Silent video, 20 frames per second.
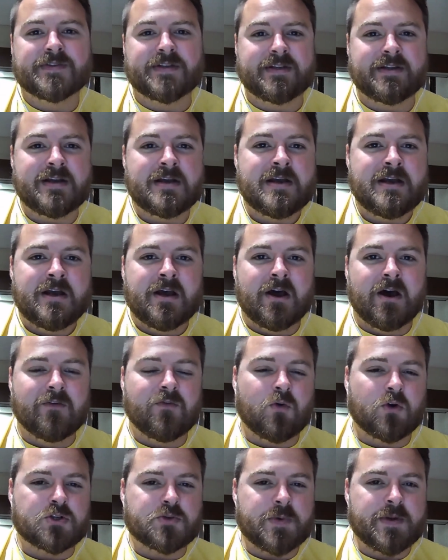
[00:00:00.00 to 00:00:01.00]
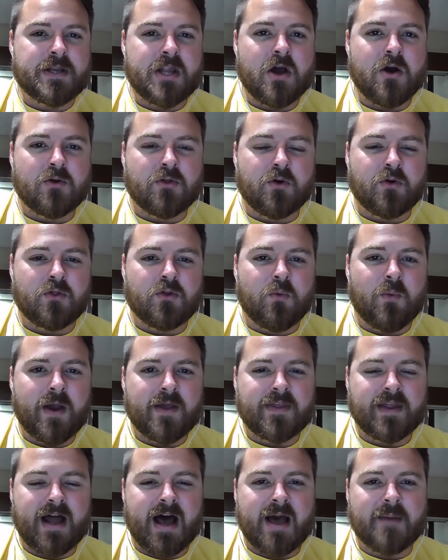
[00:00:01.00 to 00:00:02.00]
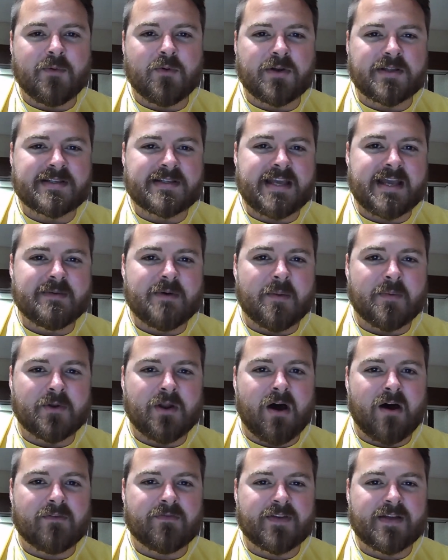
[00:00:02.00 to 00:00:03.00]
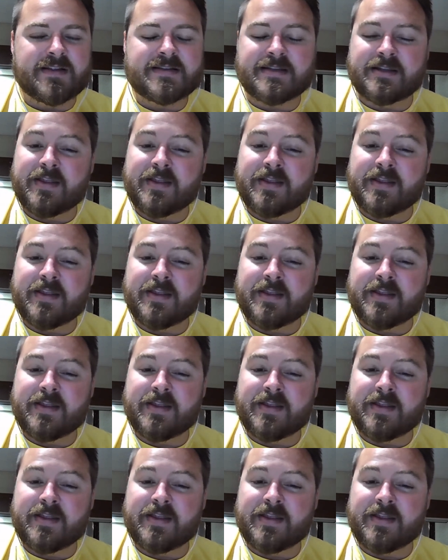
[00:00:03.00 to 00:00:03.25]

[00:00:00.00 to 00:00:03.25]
And of course, we know the, the way that Heupel can scheme up an offense,